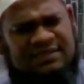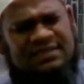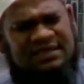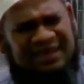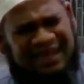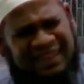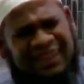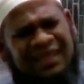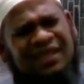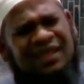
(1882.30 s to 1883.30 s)
There is
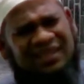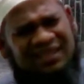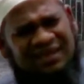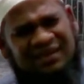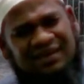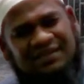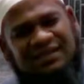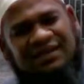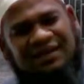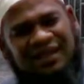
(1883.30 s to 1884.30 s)
another
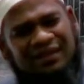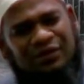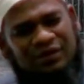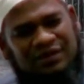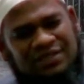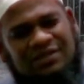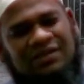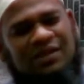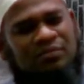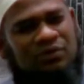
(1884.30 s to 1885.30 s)

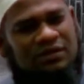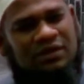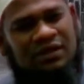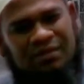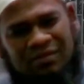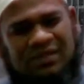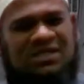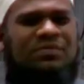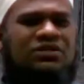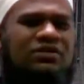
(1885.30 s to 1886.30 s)
condition that they put
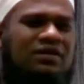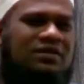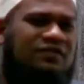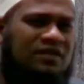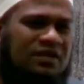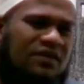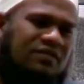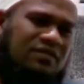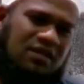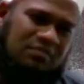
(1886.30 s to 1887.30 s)
But it's a bit on a
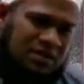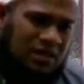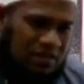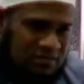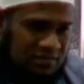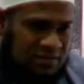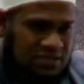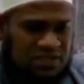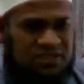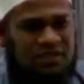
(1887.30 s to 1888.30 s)
different level, but I'll
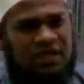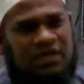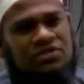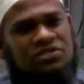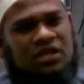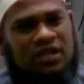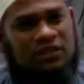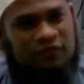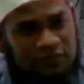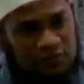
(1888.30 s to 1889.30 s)
discuss it again
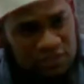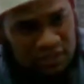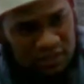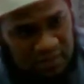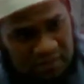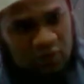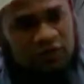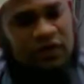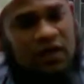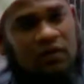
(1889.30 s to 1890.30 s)
inshallah in the future,
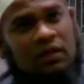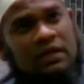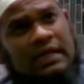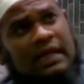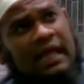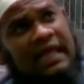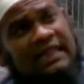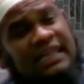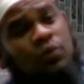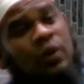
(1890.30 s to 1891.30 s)
but not for now.
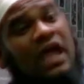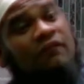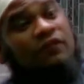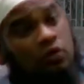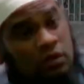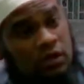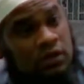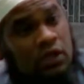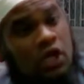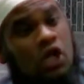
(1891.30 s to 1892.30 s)
And then we have
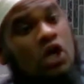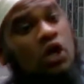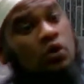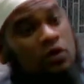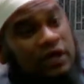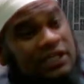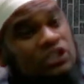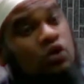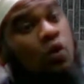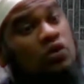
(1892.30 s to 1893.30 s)
rukn.
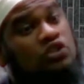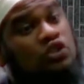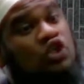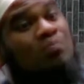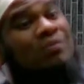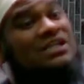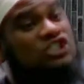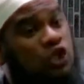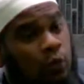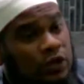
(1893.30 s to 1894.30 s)
Rukn is also you
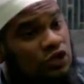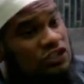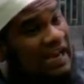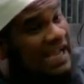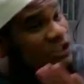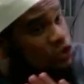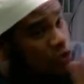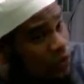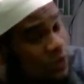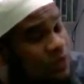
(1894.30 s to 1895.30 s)
must do it. Your salah
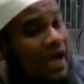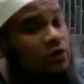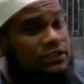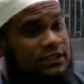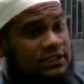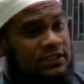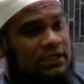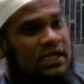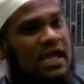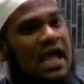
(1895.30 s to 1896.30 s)
is not correct without it.